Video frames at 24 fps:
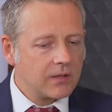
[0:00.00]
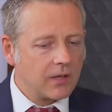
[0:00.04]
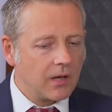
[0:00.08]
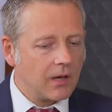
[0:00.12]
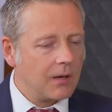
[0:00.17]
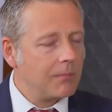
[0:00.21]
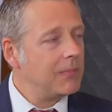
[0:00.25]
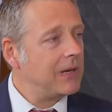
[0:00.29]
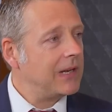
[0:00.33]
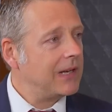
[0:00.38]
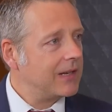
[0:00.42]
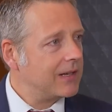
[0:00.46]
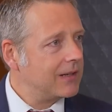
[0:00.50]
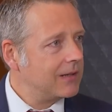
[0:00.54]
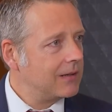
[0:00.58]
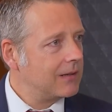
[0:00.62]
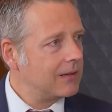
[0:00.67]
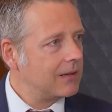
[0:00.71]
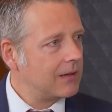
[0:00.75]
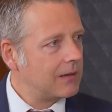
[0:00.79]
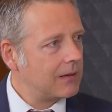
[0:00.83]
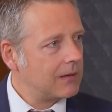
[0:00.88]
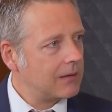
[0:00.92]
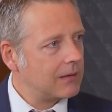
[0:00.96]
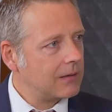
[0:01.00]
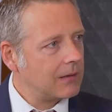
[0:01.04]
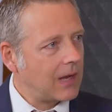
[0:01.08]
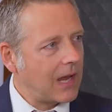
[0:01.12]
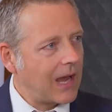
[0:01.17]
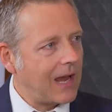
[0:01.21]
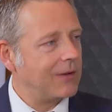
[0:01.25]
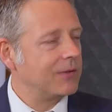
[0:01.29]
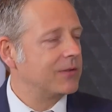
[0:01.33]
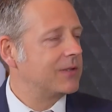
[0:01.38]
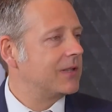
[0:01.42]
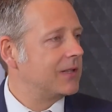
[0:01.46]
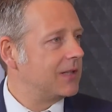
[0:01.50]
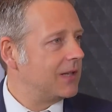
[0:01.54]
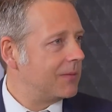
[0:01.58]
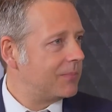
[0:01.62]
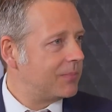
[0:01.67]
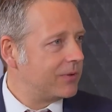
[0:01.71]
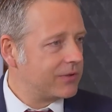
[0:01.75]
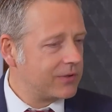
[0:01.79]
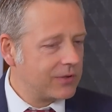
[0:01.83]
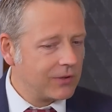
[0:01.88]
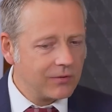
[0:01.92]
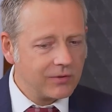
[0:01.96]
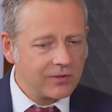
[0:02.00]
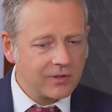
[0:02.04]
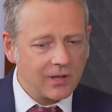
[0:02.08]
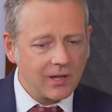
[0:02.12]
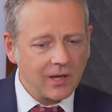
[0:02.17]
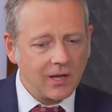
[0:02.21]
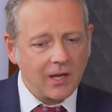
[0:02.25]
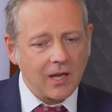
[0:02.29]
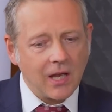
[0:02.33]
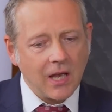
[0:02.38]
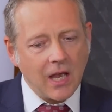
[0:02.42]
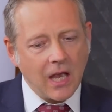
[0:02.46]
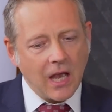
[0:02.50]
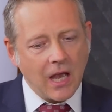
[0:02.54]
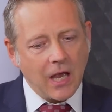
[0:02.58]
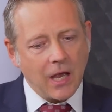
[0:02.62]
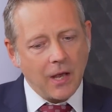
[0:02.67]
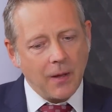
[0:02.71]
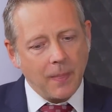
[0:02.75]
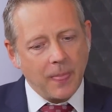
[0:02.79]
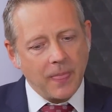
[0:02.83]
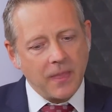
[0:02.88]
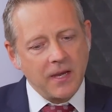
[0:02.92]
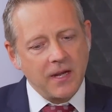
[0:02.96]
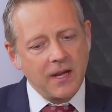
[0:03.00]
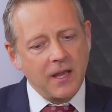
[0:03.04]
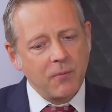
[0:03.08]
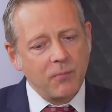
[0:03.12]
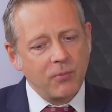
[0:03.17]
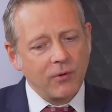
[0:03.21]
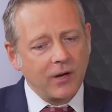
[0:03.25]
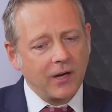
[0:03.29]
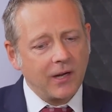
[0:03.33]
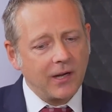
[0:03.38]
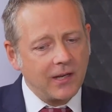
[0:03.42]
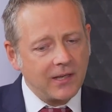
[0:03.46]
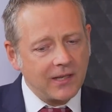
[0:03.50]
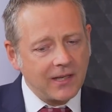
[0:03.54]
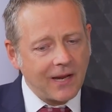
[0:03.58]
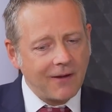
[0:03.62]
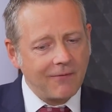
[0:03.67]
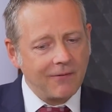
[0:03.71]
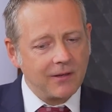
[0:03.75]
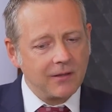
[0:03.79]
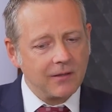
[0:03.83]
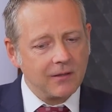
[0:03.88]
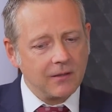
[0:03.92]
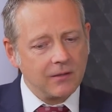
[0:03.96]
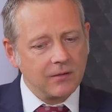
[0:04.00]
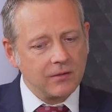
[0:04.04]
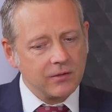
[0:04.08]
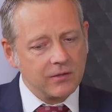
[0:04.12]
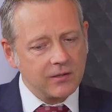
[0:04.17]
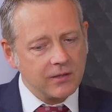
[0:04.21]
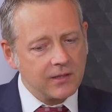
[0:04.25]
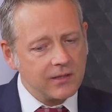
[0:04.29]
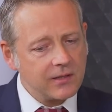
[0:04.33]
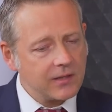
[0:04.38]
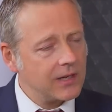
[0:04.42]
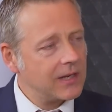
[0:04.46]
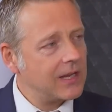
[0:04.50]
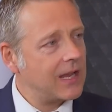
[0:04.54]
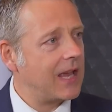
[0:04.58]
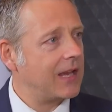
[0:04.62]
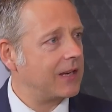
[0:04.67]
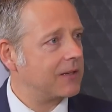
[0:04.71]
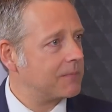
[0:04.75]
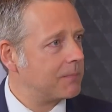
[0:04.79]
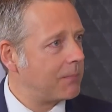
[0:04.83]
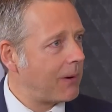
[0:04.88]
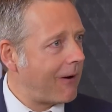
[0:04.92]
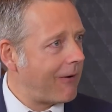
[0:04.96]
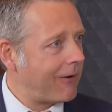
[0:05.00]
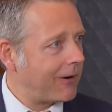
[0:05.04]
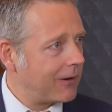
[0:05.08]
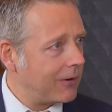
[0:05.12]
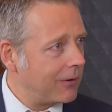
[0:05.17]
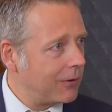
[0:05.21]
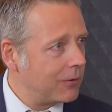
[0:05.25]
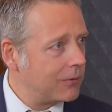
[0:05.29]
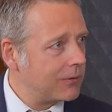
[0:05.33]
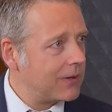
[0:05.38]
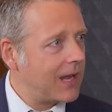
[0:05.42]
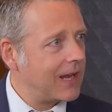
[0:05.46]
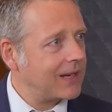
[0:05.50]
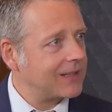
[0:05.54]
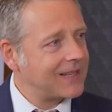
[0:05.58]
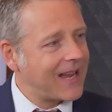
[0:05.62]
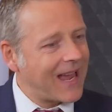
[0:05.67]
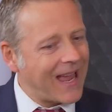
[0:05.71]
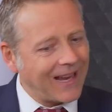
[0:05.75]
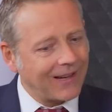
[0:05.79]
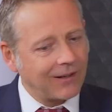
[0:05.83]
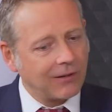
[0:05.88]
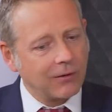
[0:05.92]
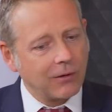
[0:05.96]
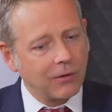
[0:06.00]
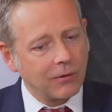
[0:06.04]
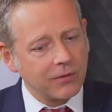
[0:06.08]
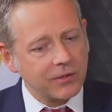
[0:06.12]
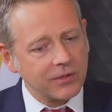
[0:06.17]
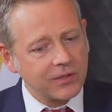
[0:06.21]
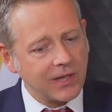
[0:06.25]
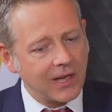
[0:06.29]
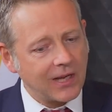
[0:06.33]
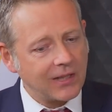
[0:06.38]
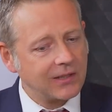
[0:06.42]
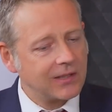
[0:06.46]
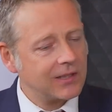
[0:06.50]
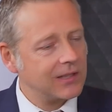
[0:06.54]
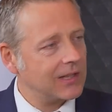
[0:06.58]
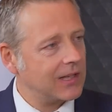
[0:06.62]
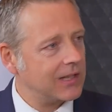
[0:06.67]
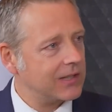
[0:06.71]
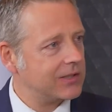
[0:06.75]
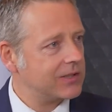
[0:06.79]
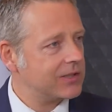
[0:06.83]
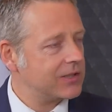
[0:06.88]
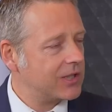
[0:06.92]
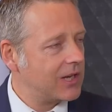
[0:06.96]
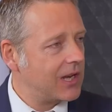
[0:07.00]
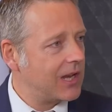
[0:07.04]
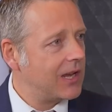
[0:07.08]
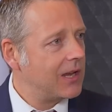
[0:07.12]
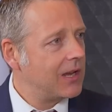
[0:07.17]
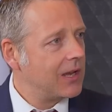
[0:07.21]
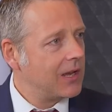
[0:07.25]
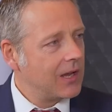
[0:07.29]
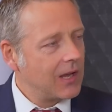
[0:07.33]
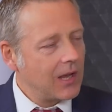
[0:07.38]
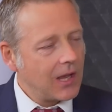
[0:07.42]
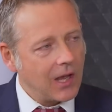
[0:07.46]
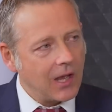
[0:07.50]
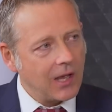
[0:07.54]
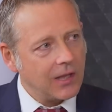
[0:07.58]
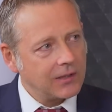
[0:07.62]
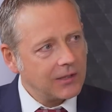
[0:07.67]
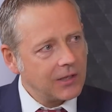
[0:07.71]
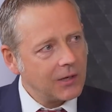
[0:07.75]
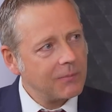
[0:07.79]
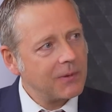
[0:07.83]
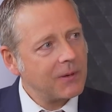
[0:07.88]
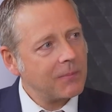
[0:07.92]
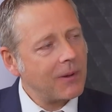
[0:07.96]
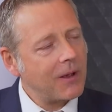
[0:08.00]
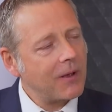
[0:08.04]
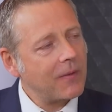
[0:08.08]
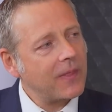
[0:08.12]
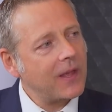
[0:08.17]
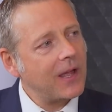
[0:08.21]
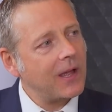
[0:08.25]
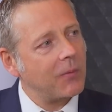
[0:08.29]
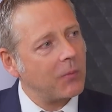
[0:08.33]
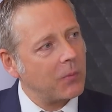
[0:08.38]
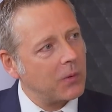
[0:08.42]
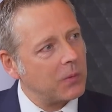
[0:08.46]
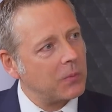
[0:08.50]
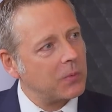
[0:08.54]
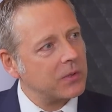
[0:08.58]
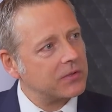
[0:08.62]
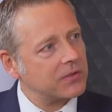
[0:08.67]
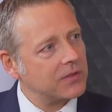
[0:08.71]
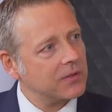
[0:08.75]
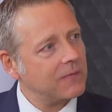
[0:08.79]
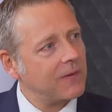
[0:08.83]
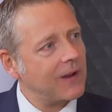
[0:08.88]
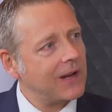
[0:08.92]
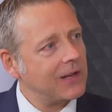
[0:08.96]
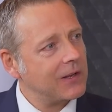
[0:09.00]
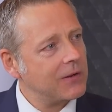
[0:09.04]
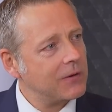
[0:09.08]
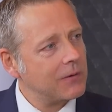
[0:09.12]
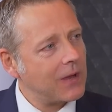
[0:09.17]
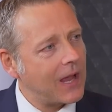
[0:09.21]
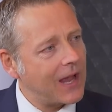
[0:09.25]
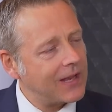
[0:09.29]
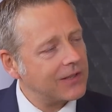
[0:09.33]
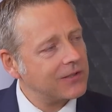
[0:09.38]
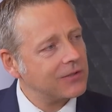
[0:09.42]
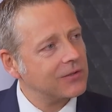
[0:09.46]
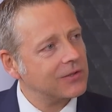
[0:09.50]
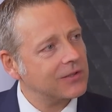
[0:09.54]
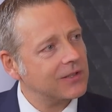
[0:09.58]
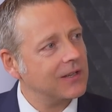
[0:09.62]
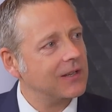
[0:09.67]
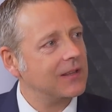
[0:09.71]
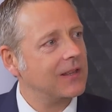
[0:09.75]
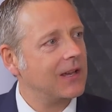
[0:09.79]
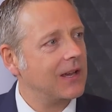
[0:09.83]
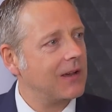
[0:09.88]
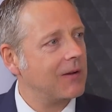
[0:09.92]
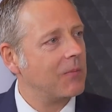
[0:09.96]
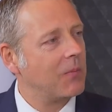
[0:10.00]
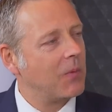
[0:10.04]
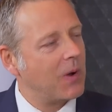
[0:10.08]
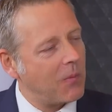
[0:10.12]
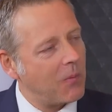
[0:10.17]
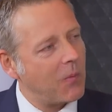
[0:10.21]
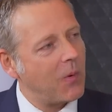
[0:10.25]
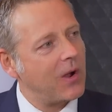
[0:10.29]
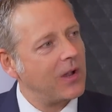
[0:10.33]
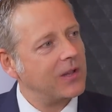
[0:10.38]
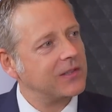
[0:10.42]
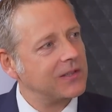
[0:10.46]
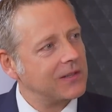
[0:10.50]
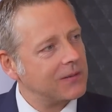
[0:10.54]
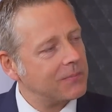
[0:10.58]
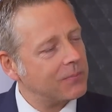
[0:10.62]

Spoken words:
a $1 million ounce a year producer. You're now bringing in Kevin Dushnishki, ex-Barrick Gold, ex-AngloGold Ashanti as chair. Tell me about that. What's the value add you see there, and why is it